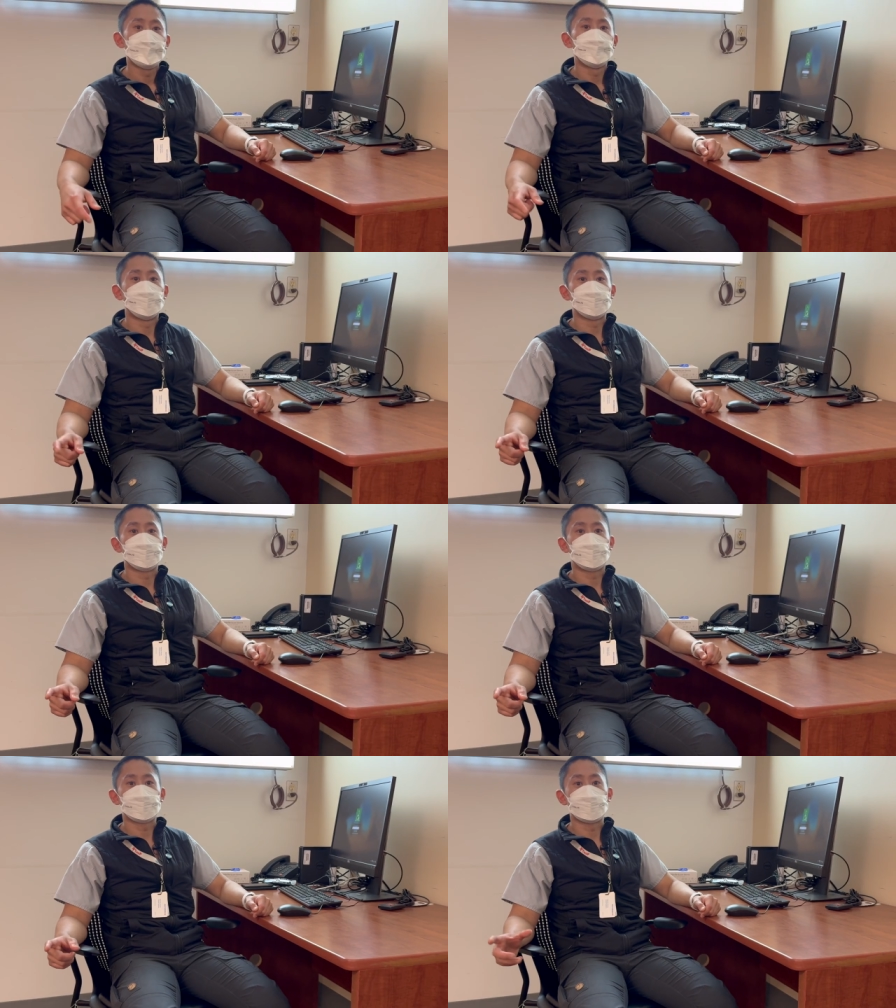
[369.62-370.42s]

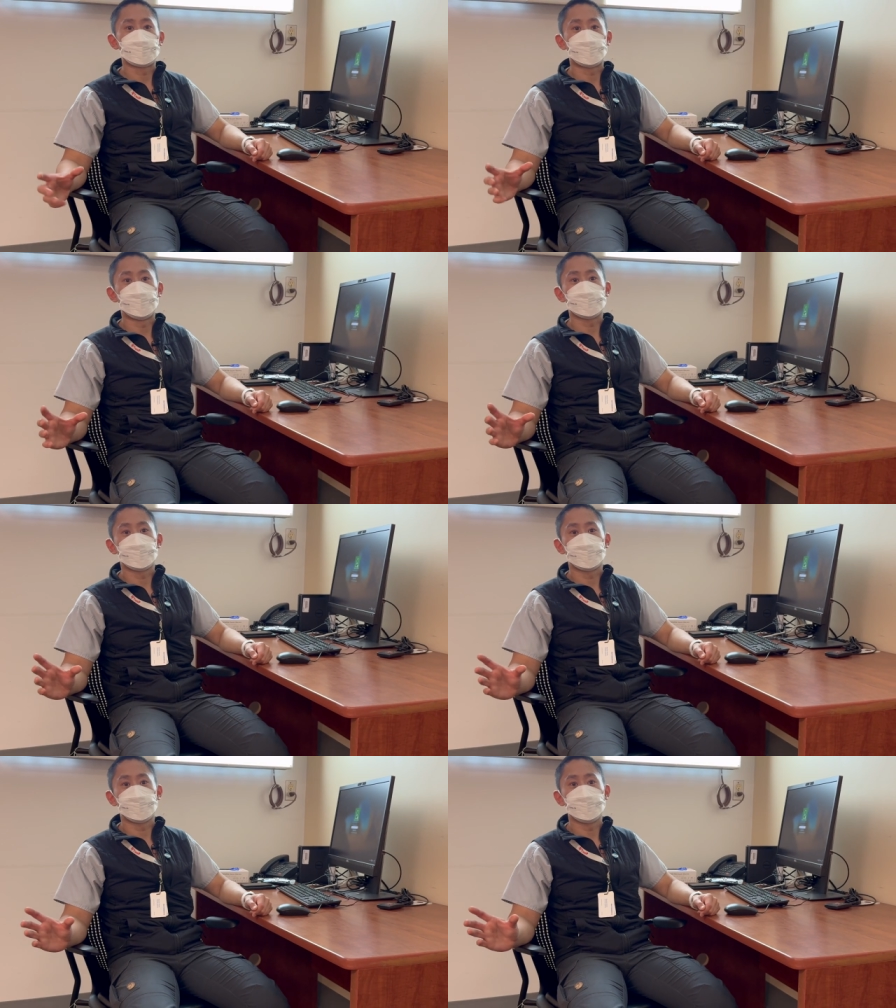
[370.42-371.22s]
But I think what
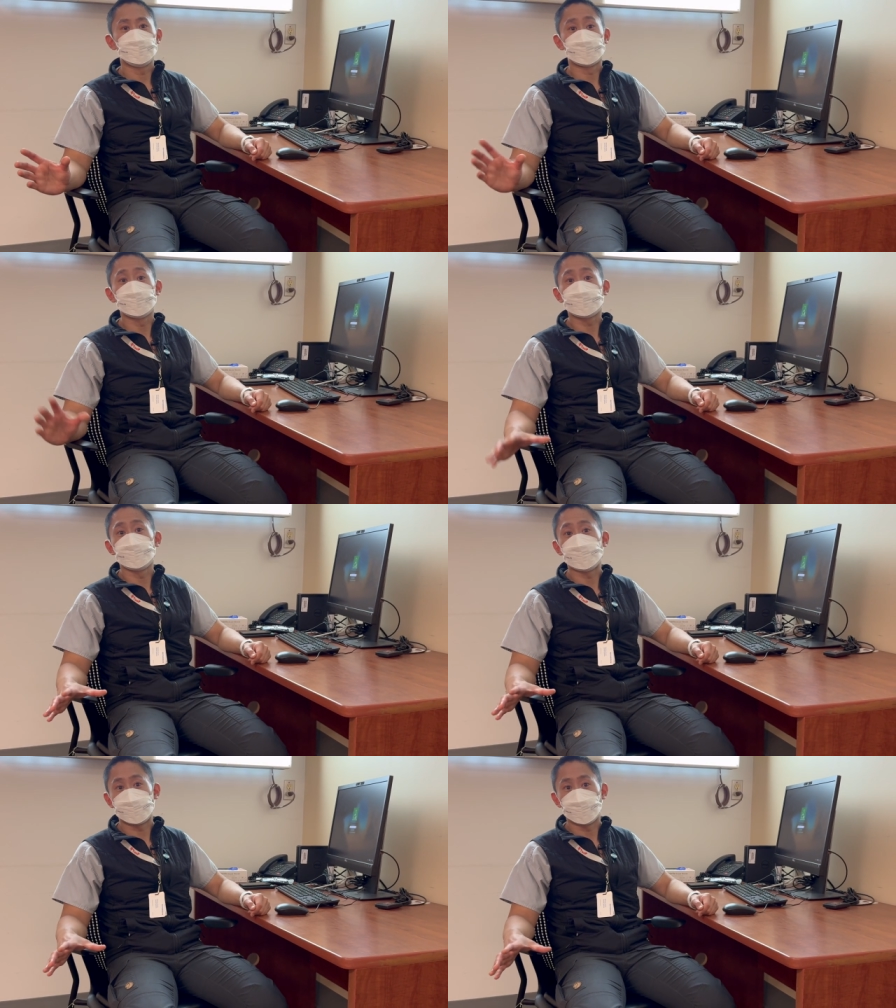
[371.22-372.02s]
we learned from
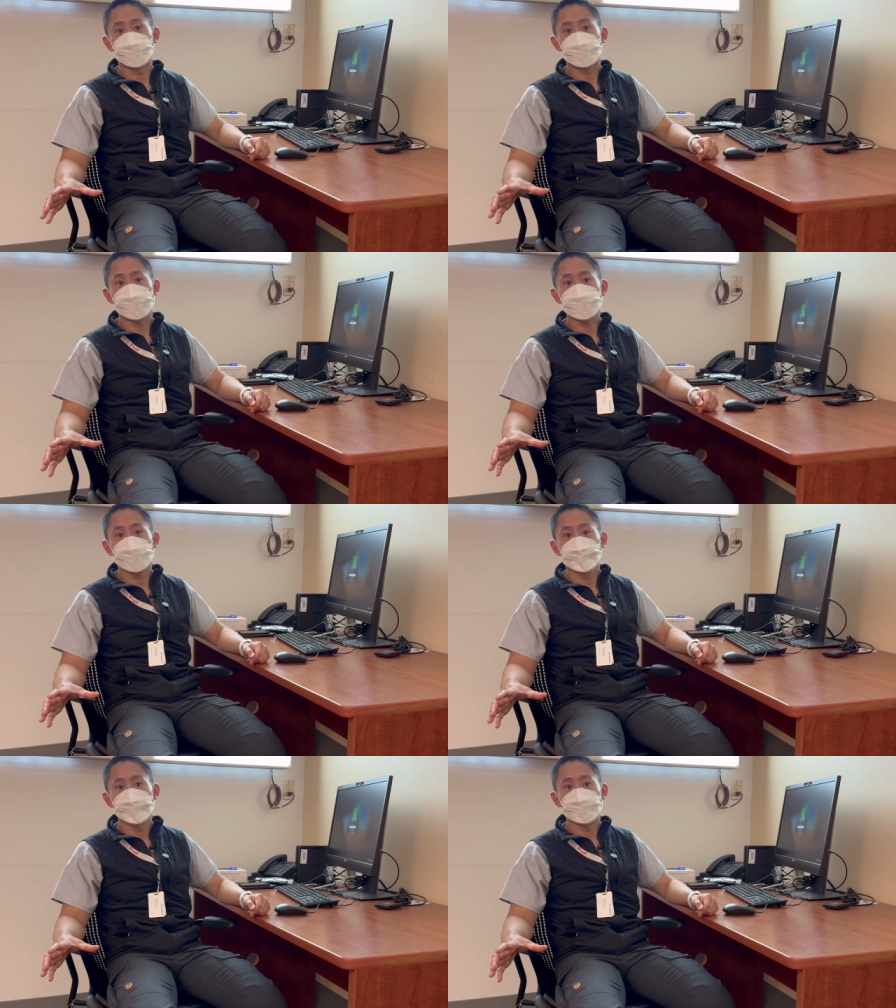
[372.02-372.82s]
that outbreak
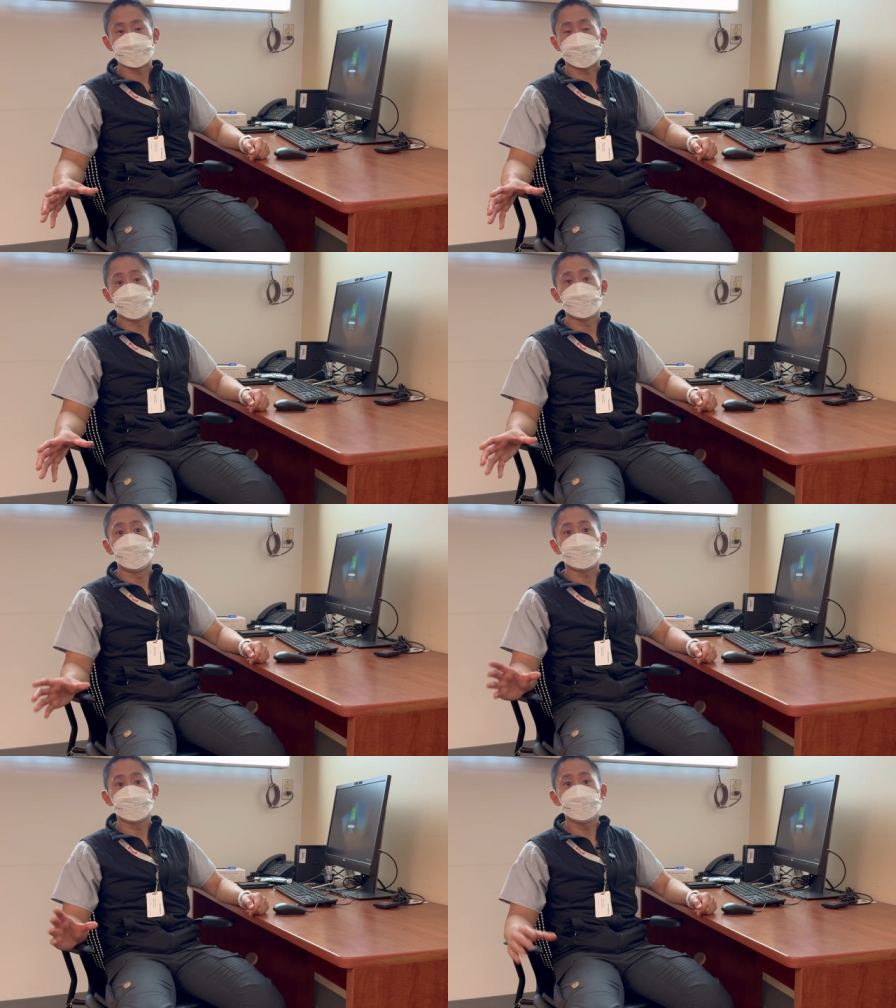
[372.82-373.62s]
is that
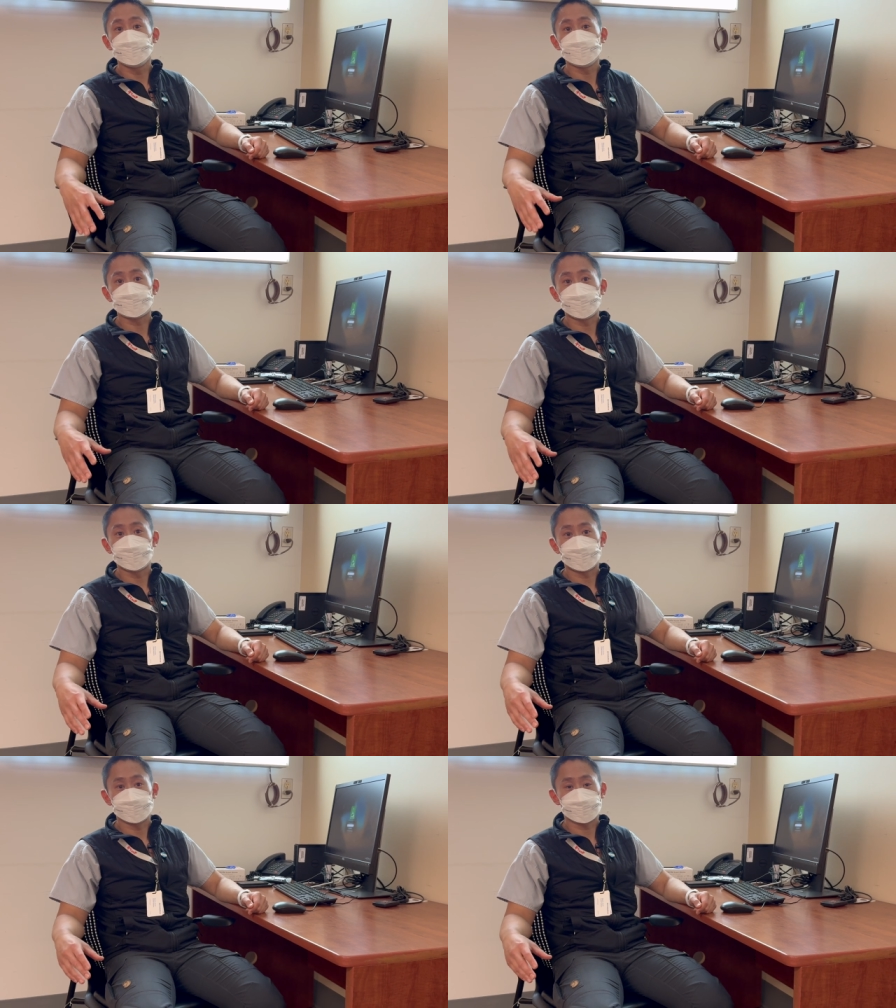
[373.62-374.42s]
although it could be
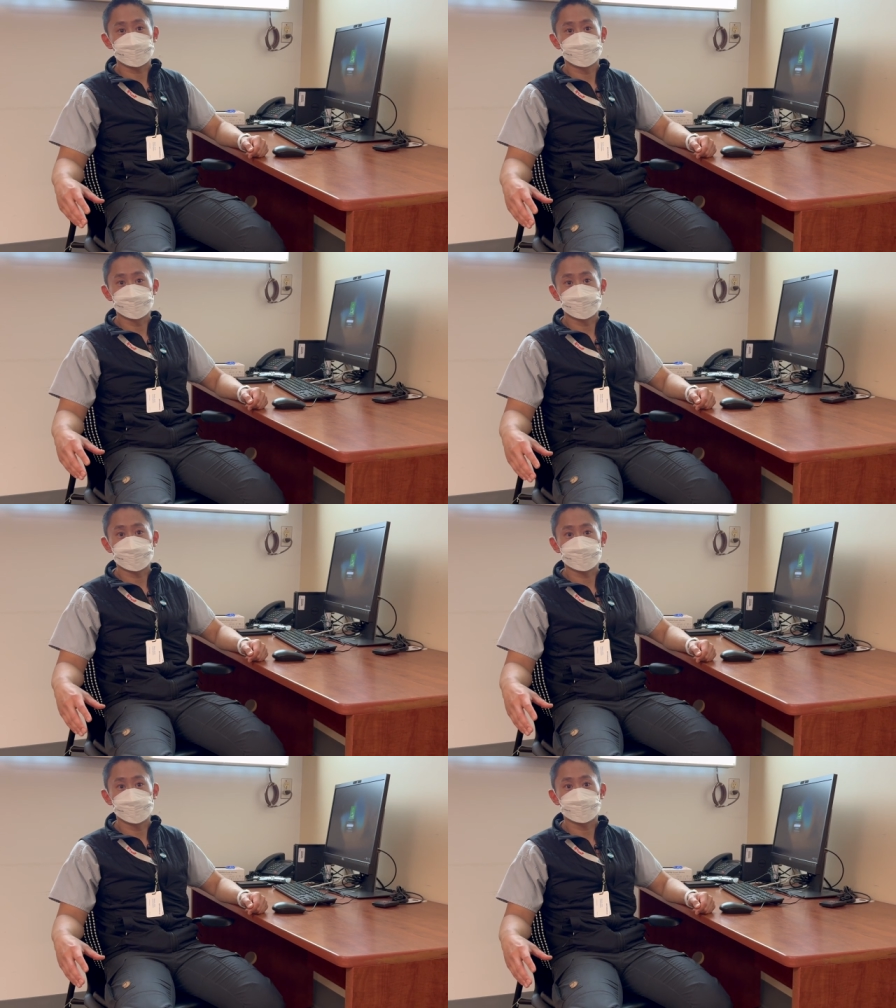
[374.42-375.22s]
spread by sexual
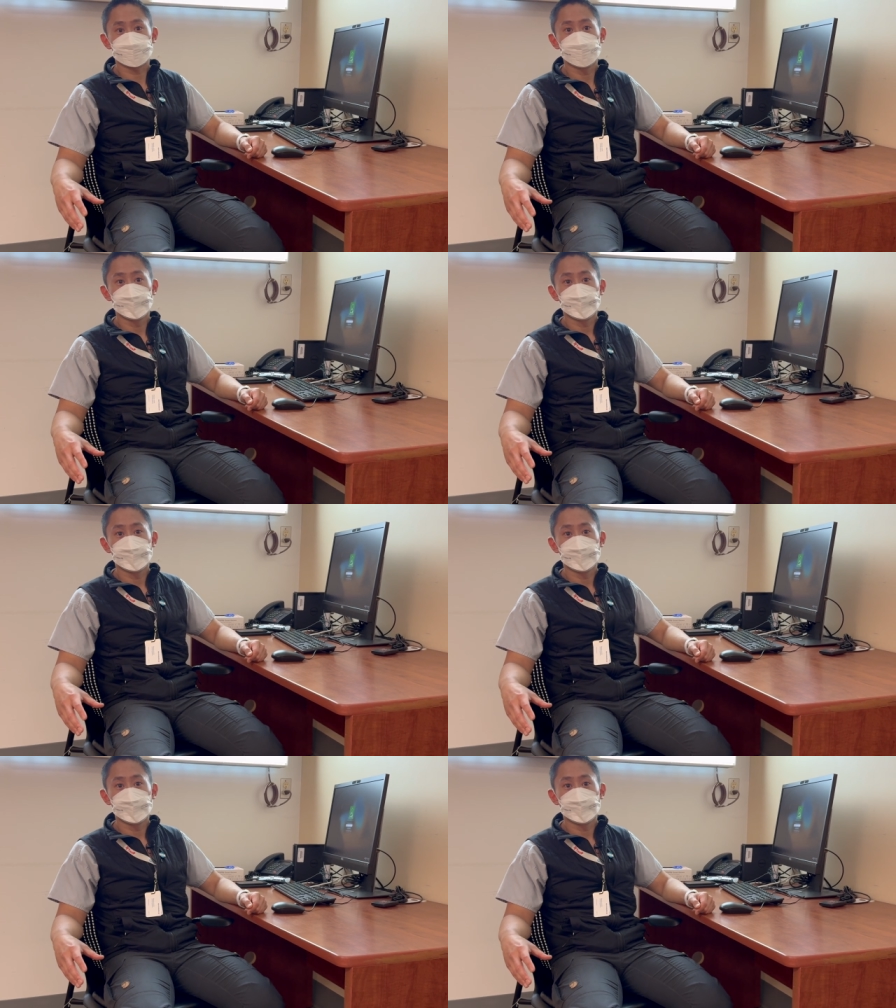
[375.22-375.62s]
transmission,